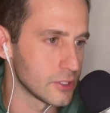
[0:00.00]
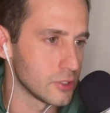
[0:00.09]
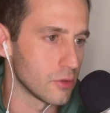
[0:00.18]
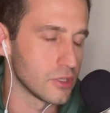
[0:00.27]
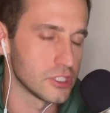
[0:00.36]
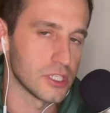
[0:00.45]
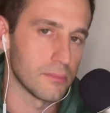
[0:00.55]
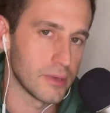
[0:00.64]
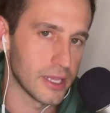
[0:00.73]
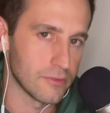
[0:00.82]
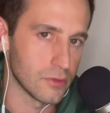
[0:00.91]
You know, the
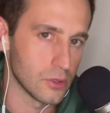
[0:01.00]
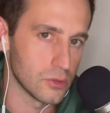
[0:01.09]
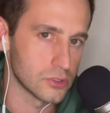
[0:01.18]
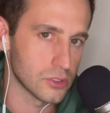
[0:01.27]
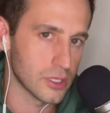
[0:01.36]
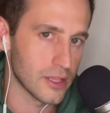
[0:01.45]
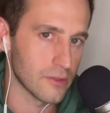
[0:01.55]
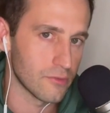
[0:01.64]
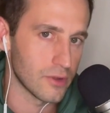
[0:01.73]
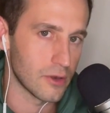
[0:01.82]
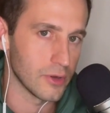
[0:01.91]
champagne flutes, okay,
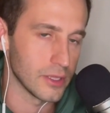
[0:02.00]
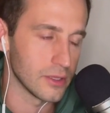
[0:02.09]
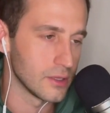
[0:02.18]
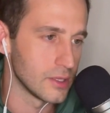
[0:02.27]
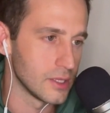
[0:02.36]
the very